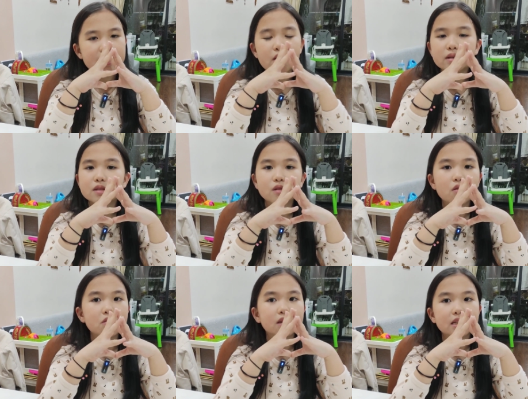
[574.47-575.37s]
No, it's
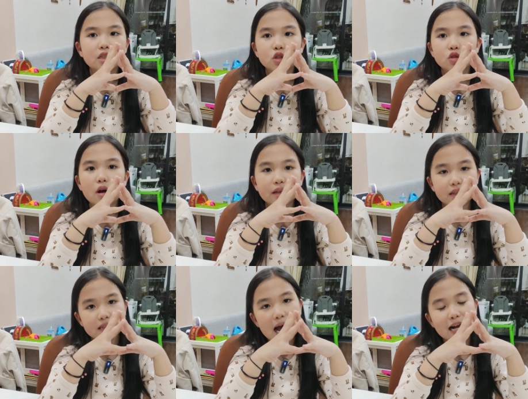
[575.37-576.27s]
not really strong.
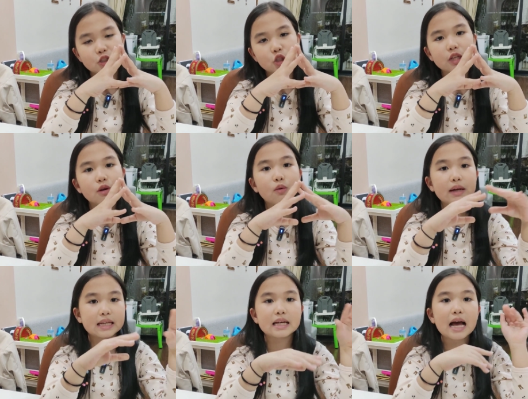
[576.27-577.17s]
It's actually
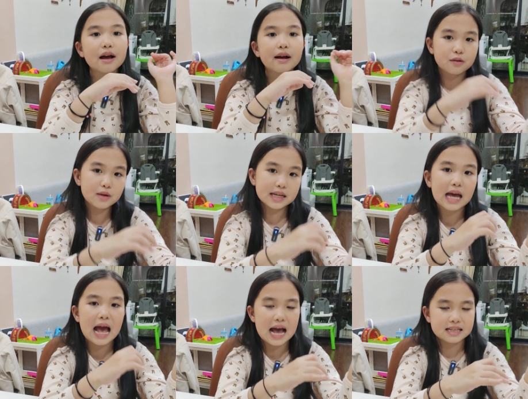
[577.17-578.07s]
weak
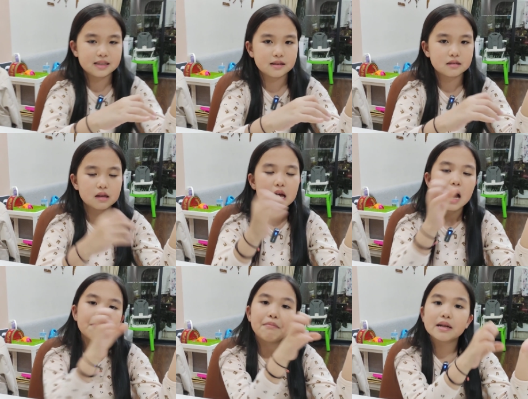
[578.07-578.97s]
acid.
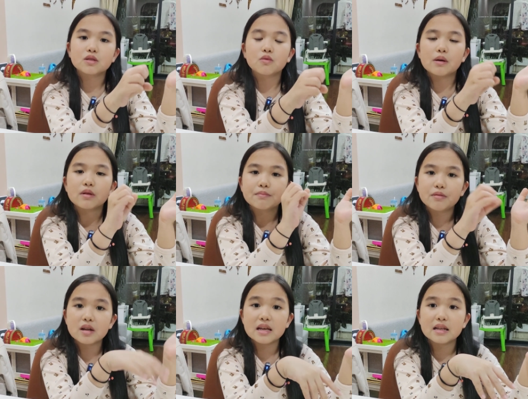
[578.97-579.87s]
But when we
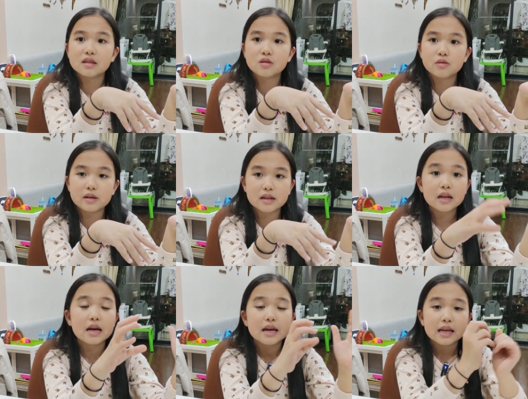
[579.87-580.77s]
put it into it,
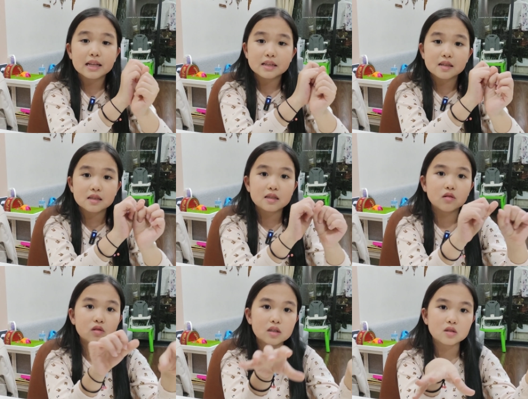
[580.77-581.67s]
it can
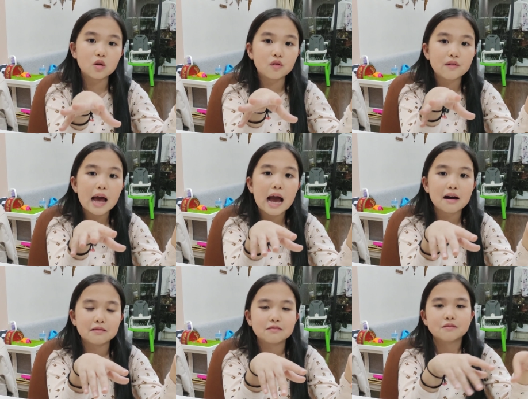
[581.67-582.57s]
still dissolve
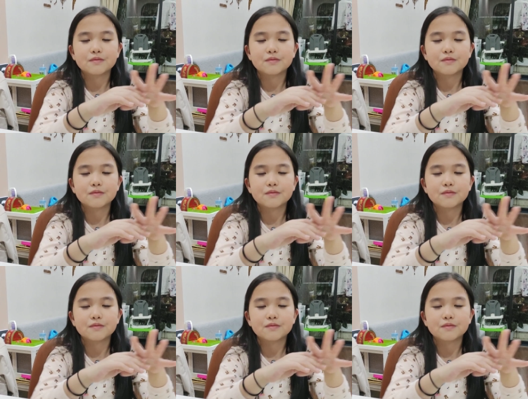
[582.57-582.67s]
out.